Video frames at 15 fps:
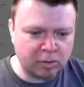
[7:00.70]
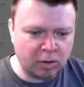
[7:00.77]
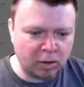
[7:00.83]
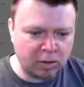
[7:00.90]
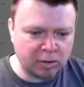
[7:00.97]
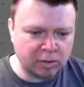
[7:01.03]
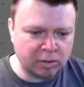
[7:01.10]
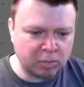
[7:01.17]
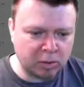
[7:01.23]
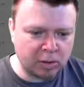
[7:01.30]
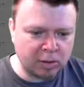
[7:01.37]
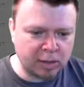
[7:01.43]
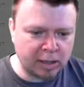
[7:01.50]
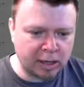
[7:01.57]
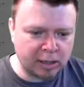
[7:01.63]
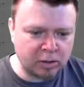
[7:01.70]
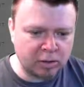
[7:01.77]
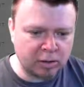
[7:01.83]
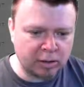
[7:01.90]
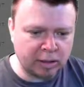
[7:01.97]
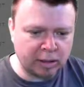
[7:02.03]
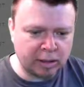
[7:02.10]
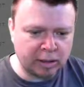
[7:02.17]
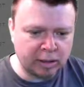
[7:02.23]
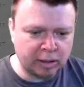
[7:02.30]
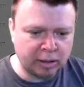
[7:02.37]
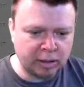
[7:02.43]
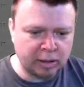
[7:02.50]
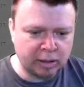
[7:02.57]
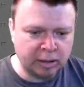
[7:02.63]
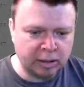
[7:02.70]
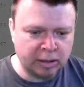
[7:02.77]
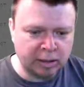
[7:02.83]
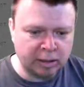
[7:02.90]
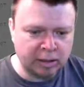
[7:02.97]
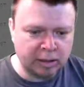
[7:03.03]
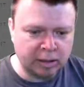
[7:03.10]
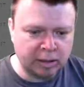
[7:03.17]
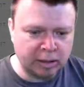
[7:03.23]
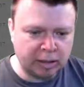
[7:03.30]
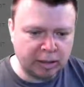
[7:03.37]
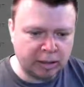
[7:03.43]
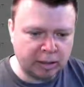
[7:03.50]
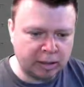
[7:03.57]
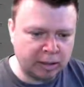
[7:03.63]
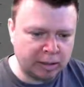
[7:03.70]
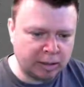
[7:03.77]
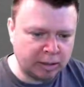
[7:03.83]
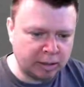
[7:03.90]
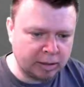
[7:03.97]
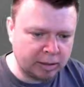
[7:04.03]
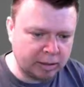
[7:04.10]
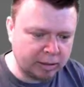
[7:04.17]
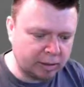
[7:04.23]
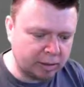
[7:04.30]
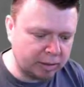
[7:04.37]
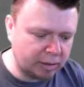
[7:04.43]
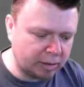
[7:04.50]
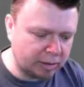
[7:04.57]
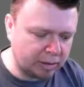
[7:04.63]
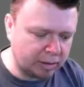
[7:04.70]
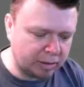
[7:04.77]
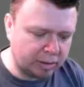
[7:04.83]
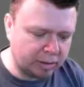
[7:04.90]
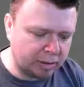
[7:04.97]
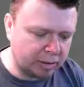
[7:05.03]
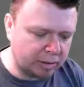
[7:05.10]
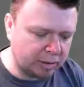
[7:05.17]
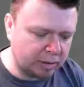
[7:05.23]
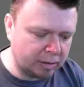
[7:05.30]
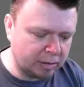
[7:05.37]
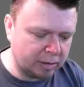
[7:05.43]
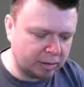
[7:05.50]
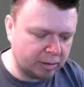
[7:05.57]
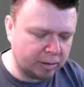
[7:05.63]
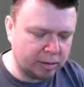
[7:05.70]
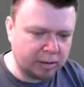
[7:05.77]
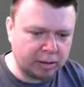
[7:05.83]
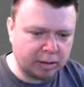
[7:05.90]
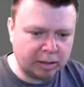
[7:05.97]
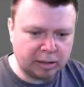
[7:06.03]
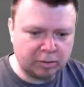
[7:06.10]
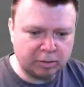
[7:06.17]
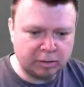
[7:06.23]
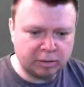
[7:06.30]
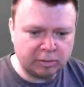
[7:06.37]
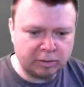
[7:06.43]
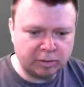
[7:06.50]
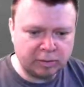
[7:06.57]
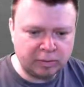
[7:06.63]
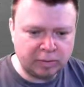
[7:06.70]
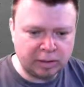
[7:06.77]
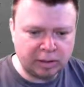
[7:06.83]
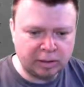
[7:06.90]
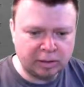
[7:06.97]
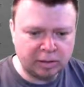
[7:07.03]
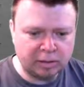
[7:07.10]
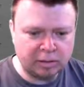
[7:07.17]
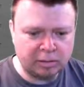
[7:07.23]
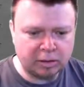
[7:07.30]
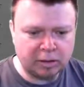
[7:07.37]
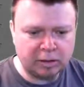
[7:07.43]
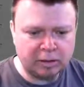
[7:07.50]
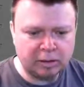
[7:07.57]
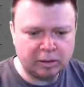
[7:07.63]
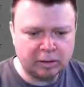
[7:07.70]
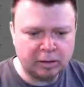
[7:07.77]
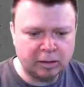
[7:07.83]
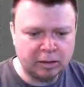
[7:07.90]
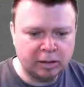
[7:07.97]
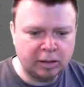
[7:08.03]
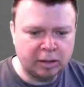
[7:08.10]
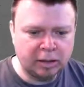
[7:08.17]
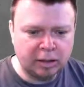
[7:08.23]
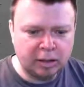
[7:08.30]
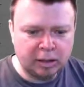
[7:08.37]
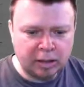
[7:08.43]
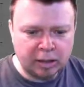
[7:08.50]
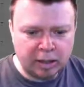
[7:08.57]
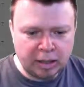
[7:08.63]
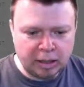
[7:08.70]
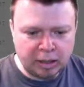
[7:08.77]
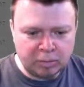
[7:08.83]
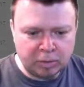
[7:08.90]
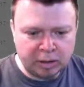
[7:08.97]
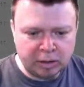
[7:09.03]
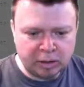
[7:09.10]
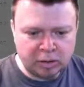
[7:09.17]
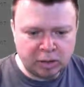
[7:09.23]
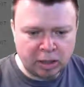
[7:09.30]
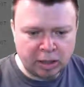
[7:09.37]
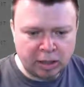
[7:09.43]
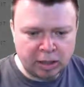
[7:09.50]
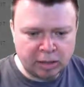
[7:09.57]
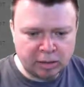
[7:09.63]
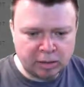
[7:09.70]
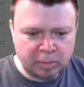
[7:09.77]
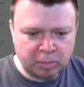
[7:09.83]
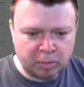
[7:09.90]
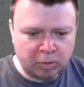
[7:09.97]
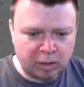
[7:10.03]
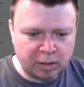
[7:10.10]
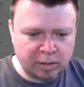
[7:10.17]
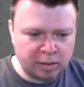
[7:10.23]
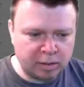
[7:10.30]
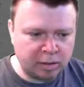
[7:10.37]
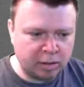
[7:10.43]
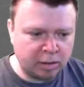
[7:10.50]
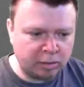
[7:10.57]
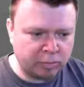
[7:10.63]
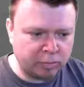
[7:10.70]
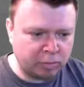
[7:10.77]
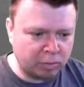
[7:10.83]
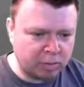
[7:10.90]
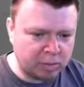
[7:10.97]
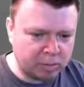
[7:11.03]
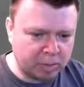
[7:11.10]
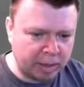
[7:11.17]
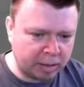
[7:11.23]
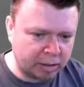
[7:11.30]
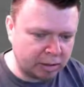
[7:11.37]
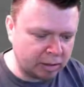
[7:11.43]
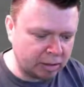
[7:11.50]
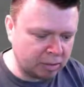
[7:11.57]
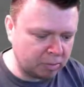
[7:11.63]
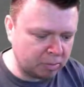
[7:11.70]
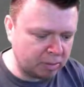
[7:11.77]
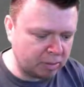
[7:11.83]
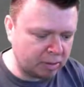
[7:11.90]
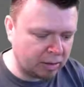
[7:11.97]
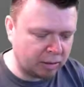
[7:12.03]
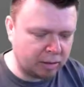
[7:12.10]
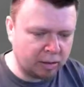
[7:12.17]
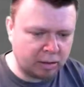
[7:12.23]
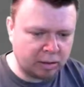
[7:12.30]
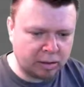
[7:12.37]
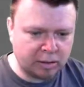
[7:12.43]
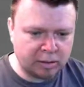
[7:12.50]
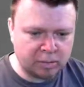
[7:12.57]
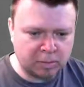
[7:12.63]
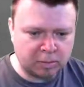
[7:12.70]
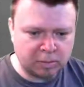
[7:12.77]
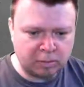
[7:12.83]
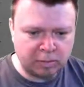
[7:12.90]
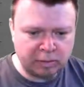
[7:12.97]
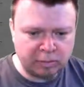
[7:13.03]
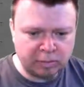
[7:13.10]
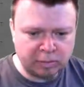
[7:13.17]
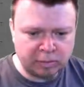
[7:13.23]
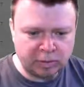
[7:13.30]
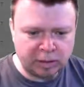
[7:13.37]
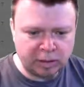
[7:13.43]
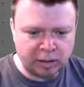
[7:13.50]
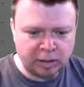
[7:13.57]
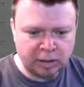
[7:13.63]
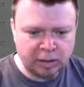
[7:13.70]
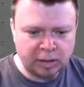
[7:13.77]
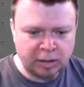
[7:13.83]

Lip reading: cost was actually 150, right? And we can change the price here for this package. We say, okay, this was 350,